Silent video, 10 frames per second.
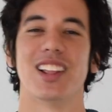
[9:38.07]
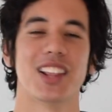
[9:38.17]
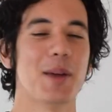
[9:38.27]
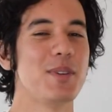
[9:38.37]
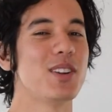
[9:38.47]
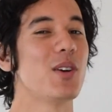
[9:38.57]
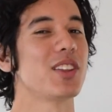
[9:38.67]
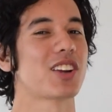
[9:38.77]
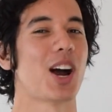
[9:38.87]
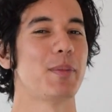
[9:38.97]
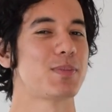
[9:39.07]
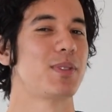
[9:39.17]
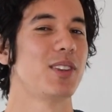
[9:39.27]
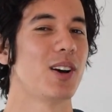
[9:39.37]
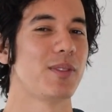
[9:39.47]
Let me know in the comments
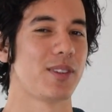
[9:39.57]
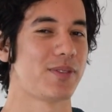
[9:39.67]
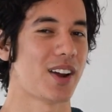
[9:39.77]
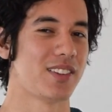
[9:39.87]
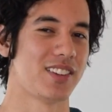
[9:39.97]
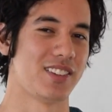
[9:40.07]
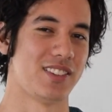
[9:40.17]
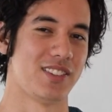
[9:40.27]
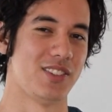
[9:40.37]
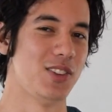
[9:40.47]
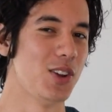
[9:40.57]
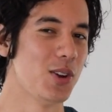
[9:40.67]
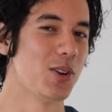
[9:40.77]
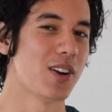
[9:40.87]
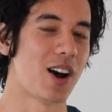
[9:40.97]
below if you found it
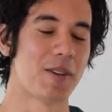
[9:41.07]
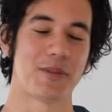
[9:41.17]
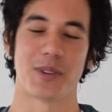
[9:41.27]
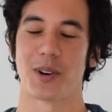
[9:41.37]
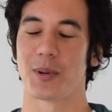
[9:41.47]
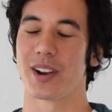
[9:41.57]
new, helpful,